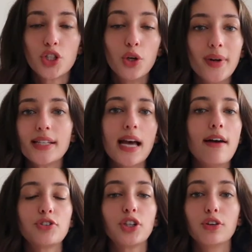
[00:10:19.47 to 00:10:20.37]
2 weeks
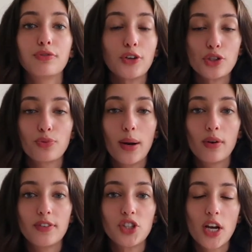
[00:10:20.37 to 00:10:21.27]
after your first round
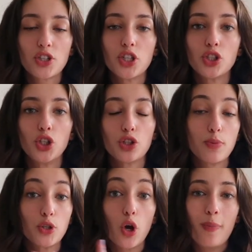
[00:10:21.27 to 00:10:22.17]
of injections, you're
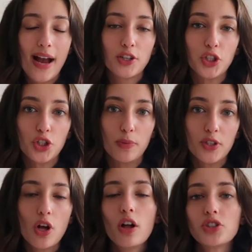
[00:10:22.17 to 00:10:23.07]
supposed to go back to your
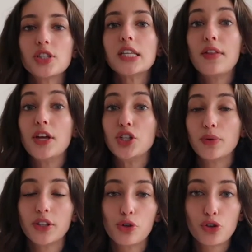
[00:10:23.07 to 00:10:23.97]
dermatologist and they do
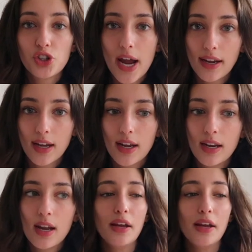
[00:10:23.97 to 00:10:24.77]
a little check-in.